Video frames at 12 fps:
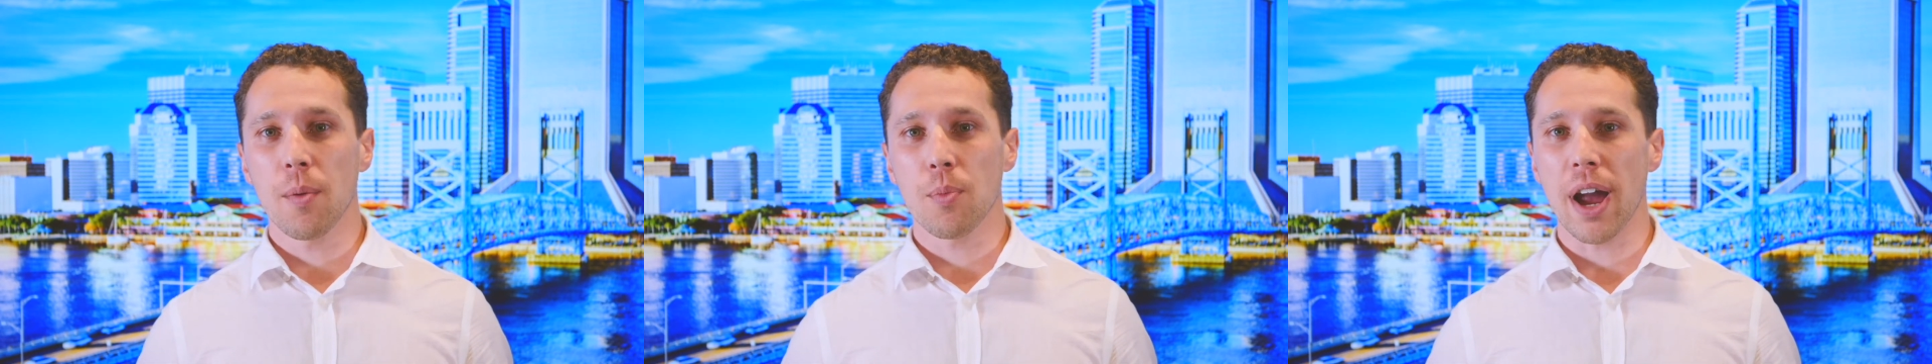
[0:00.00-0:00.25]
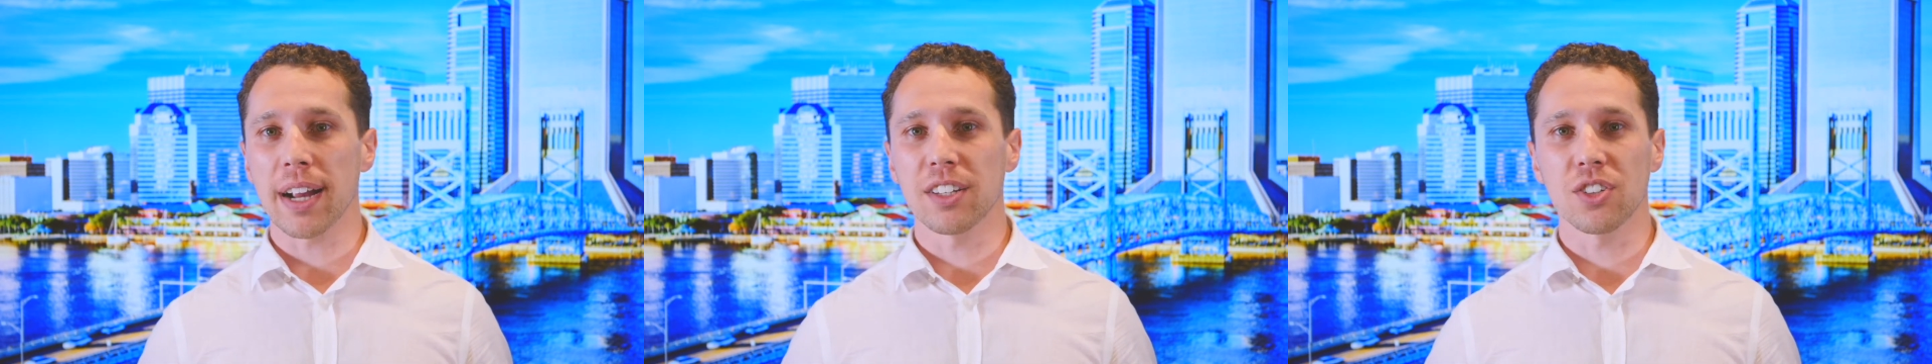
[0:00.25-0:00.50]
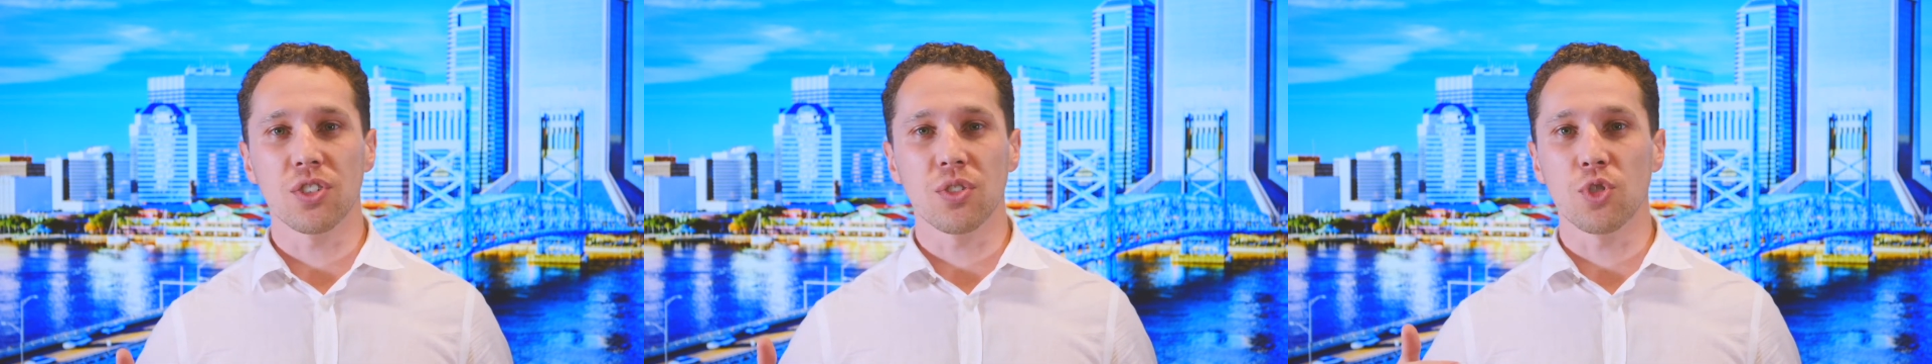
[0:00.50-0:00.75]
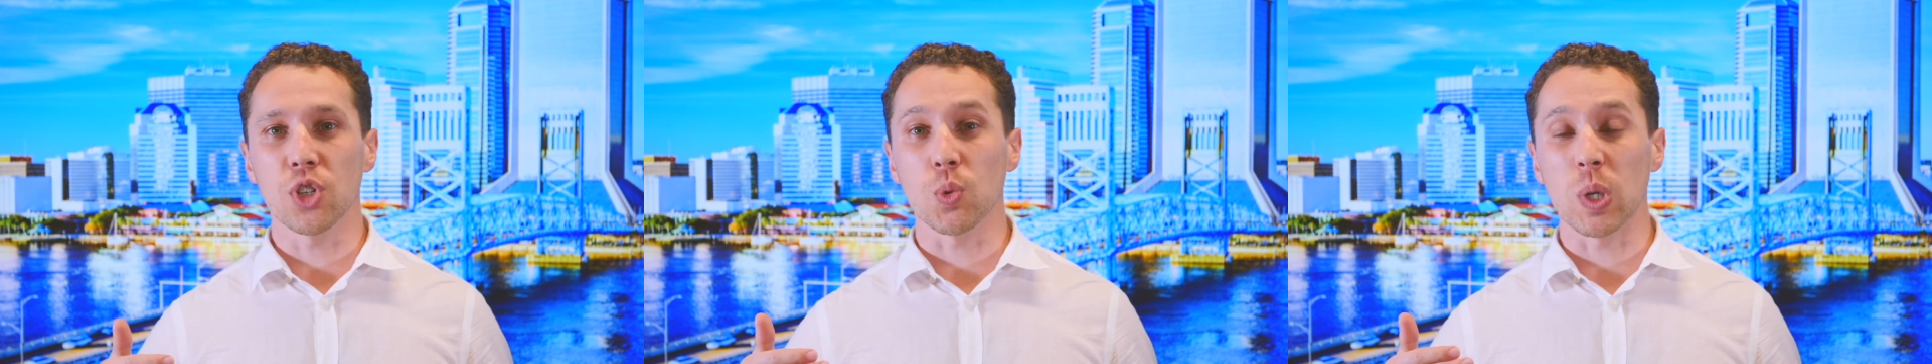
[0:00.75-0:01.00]
Practice
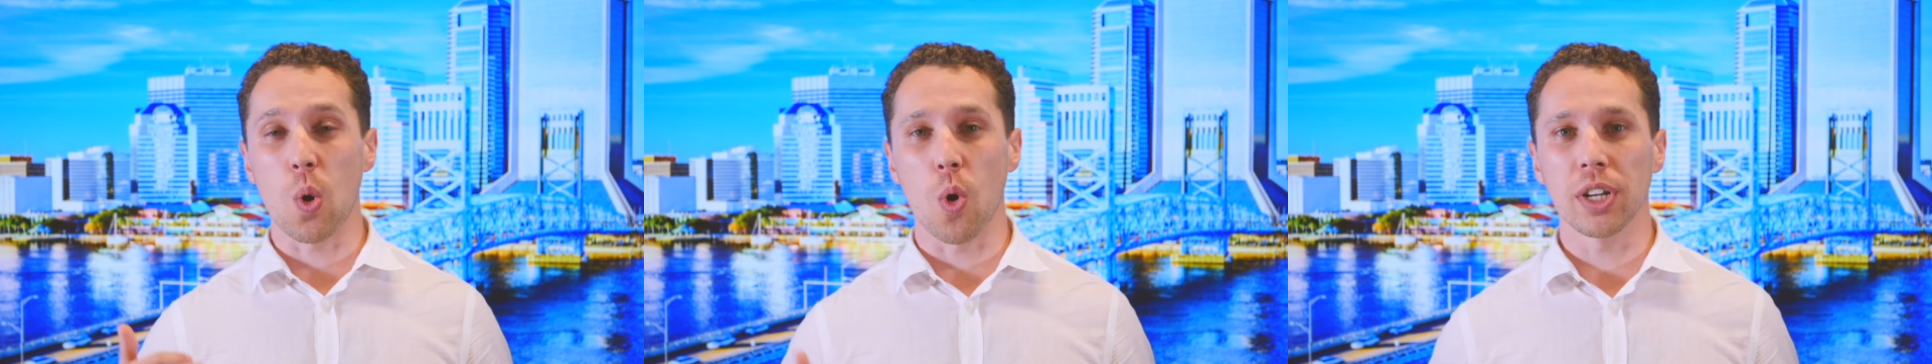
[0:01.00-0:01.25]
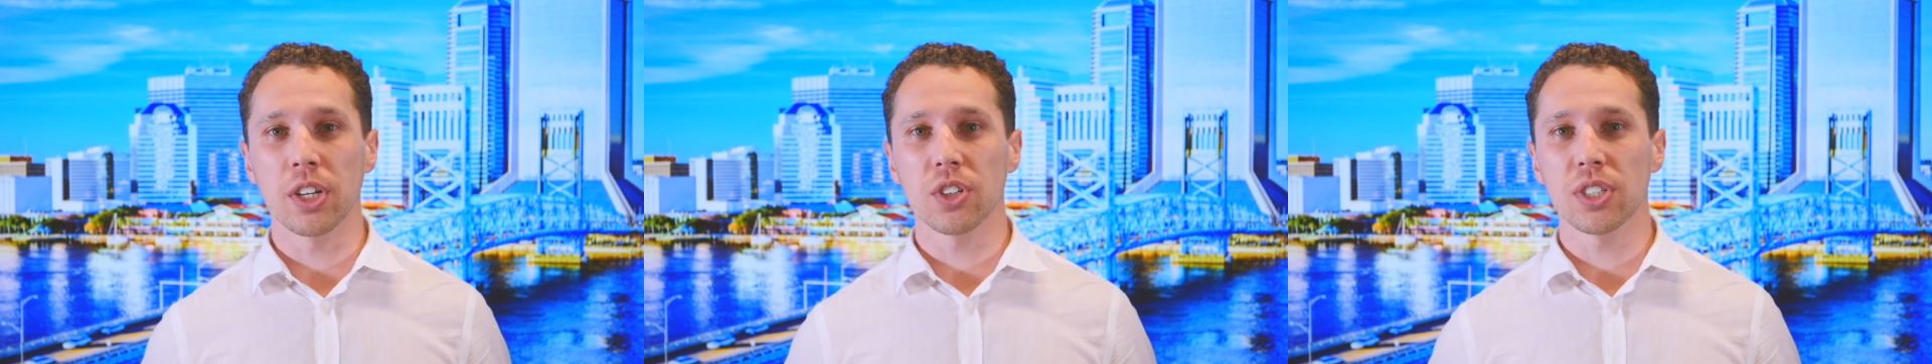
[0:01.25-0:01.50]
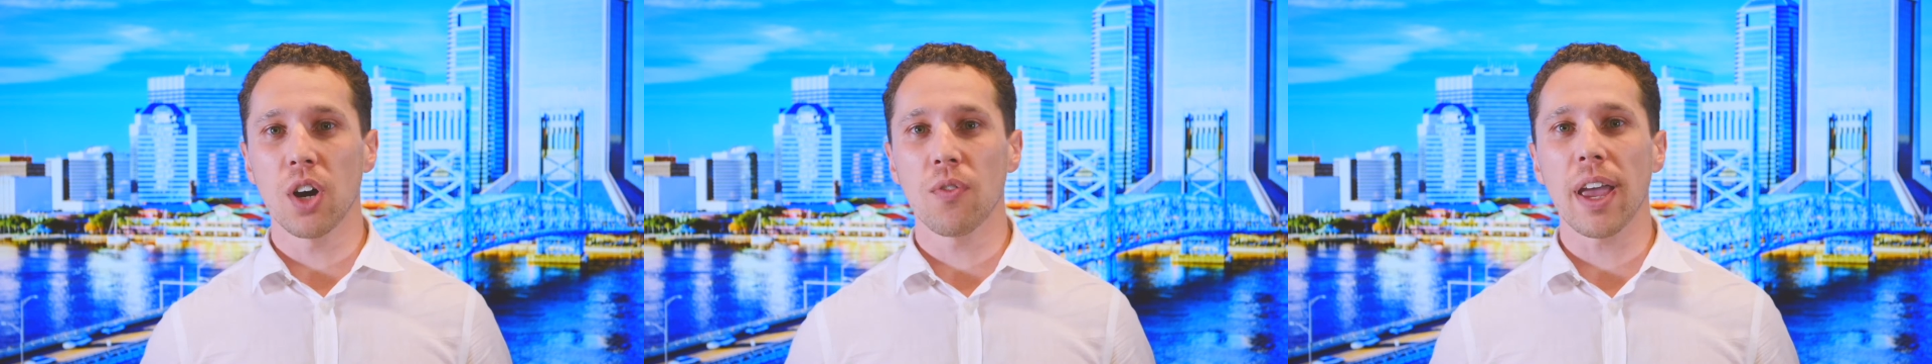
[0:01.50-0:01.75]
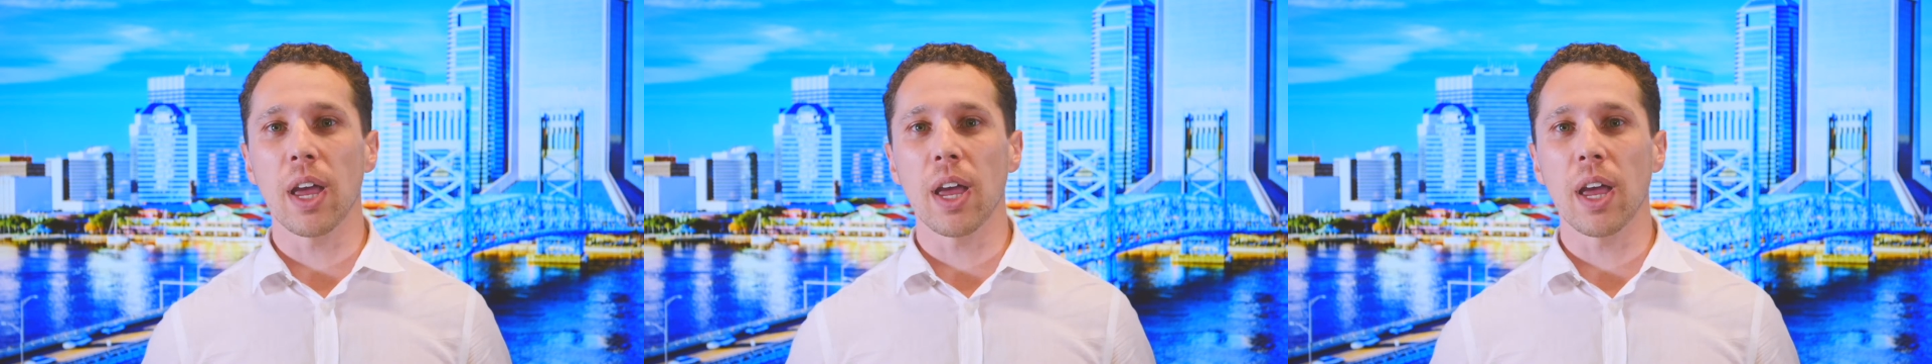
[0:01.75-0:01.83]
just recording yourself